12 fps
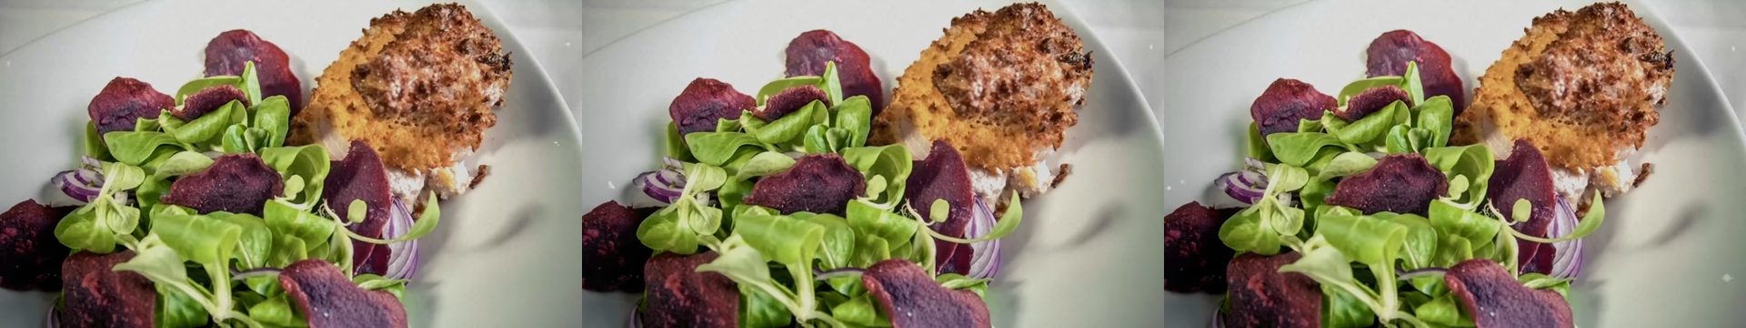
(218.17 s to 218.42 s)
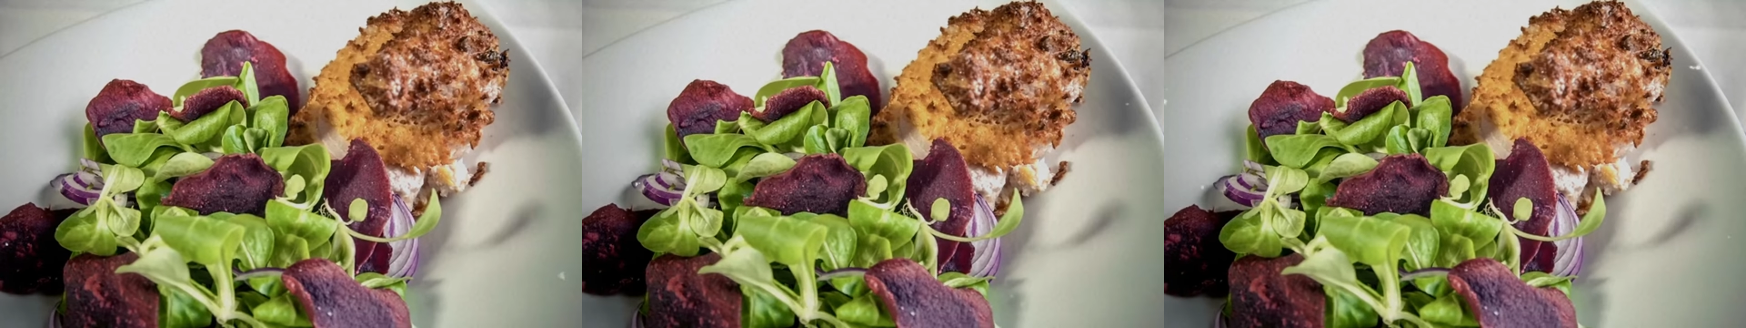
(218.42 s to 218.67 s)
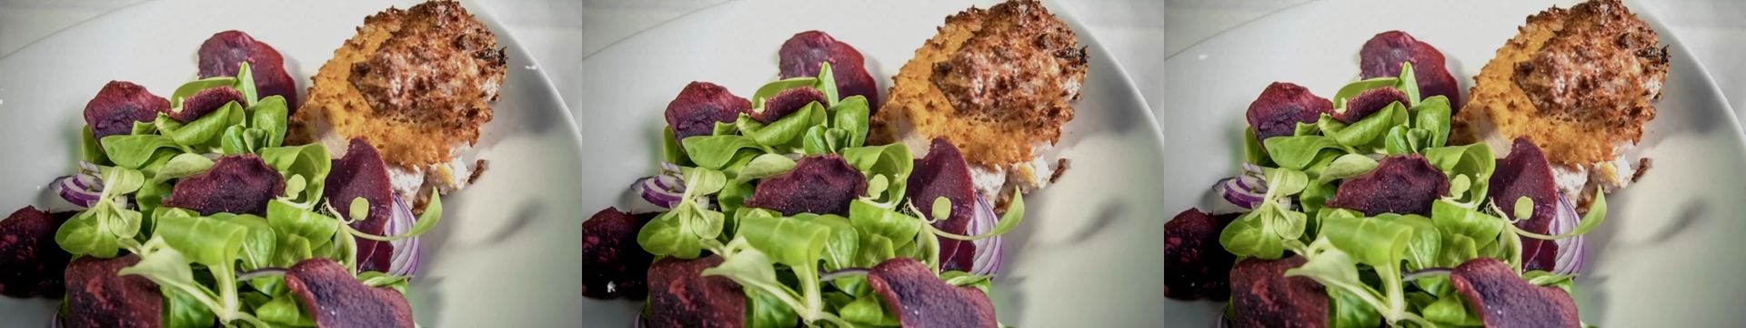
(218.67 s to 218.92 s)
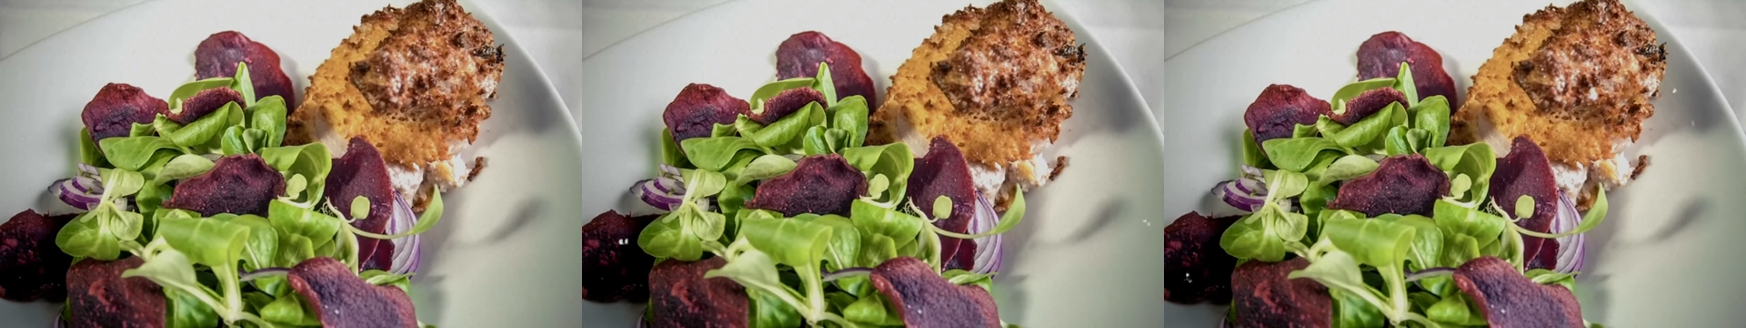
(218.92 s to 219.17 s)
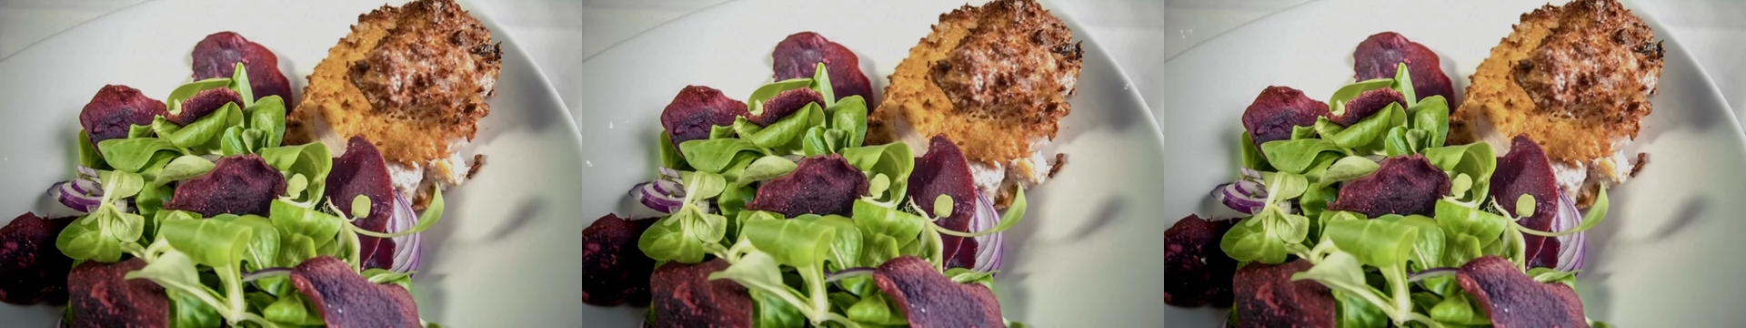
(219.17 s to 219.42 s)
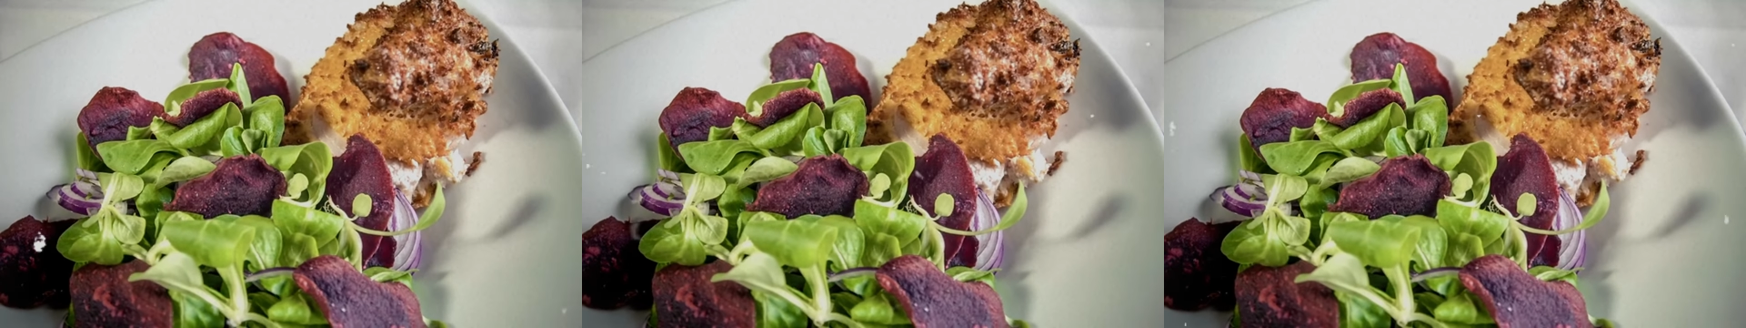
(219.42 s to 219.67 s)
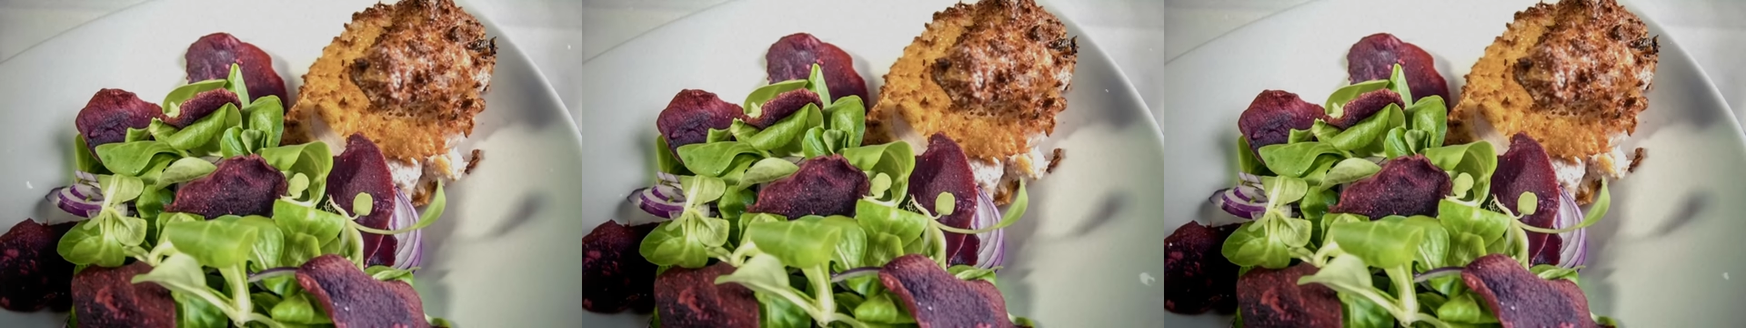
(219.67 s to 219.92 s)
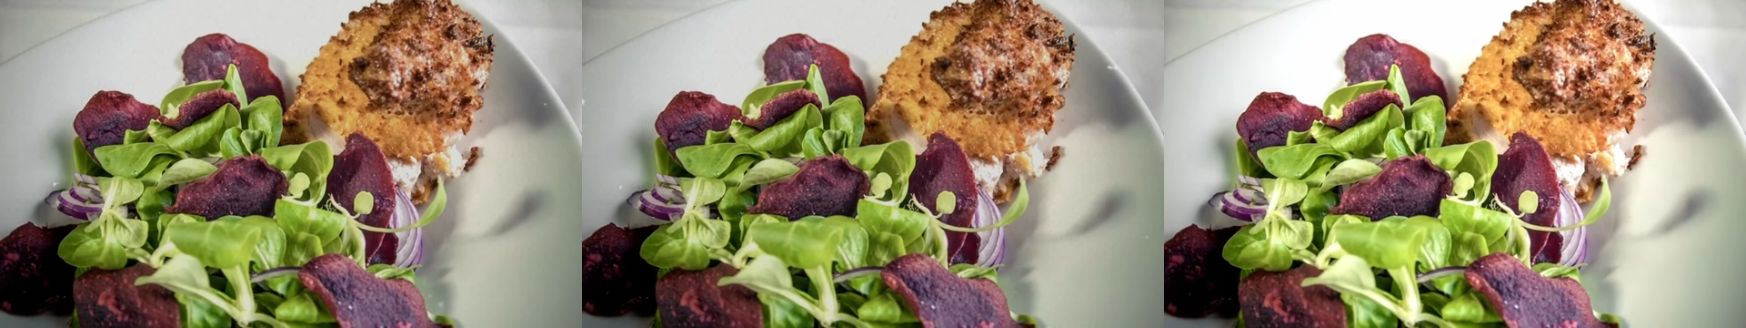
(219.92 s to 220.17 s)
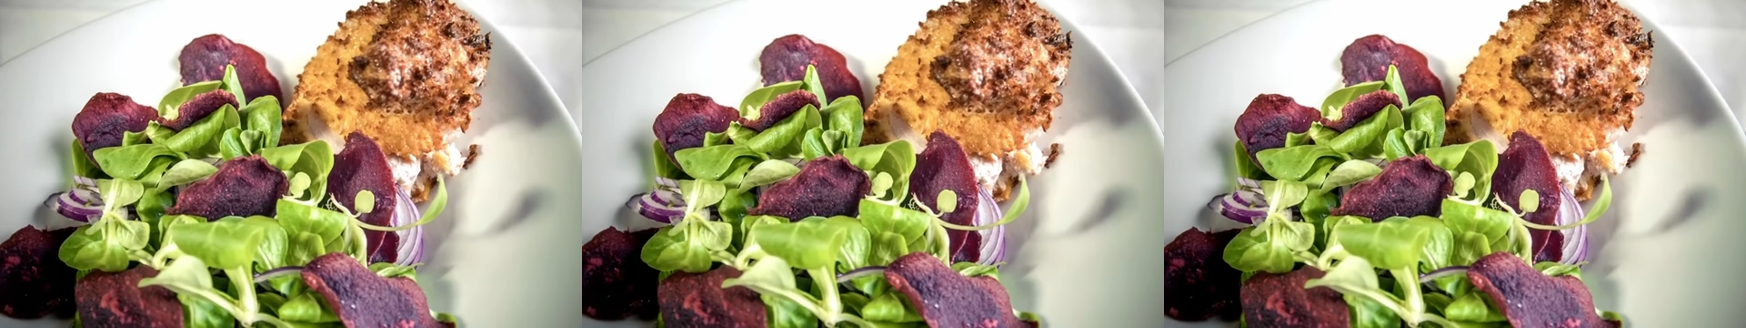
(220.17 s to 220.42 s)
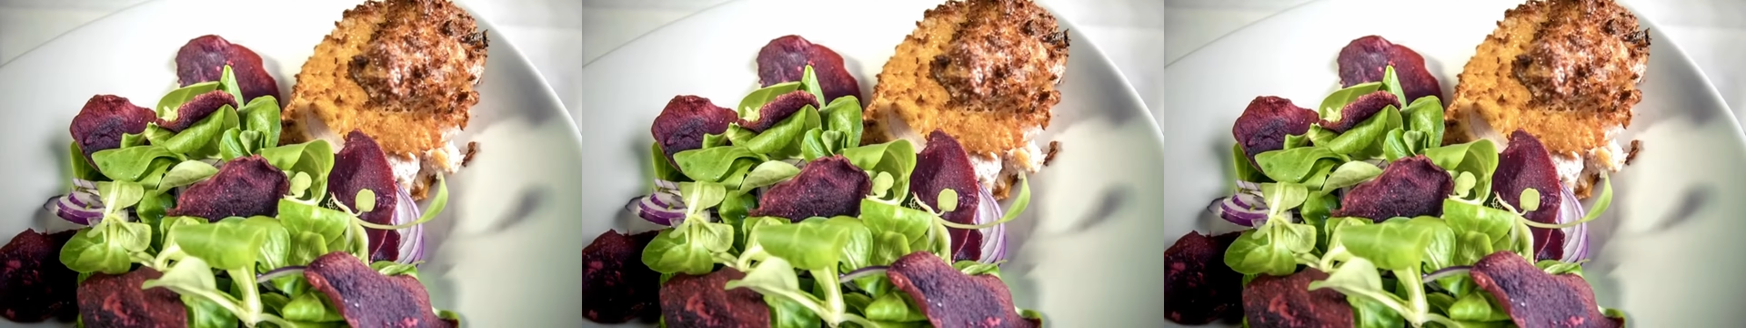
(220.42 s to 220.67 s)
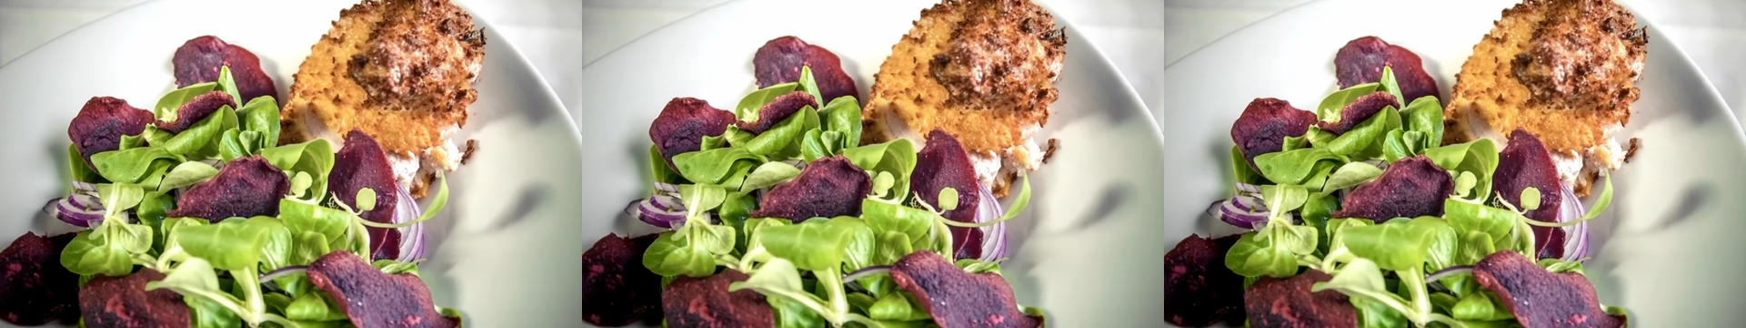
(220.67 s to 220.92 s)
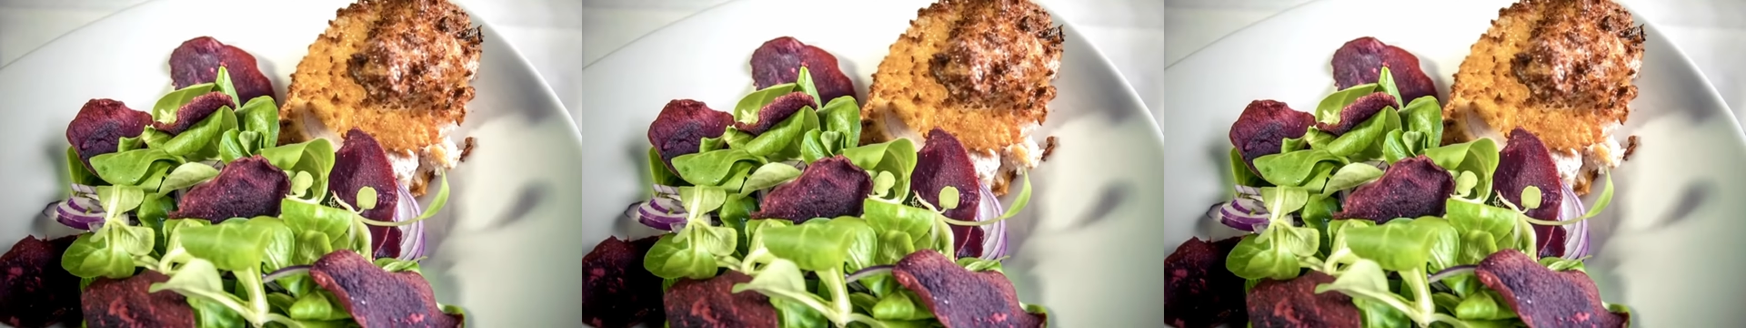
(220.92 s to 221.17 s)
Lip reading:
[unreadable: no face in view]